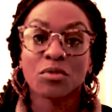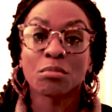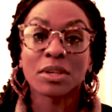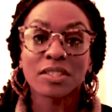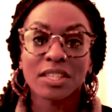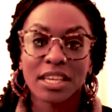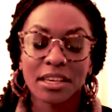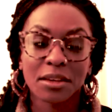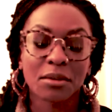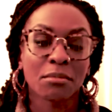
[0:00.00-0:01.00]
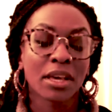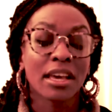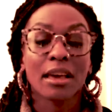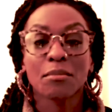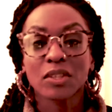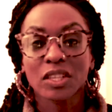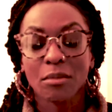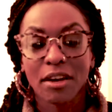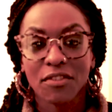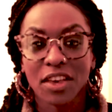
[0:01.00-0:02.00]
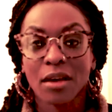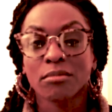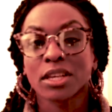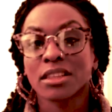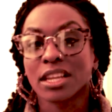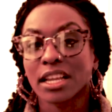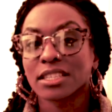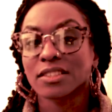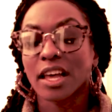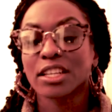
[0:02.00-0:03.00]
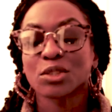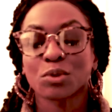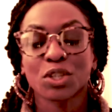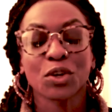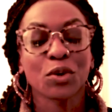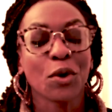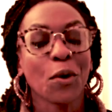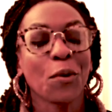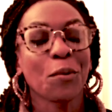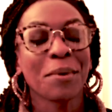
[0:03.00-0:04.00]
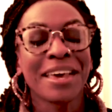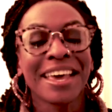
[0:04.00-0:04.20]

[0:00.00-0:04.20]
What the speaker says: missing him and missing my family, that I decided to return home.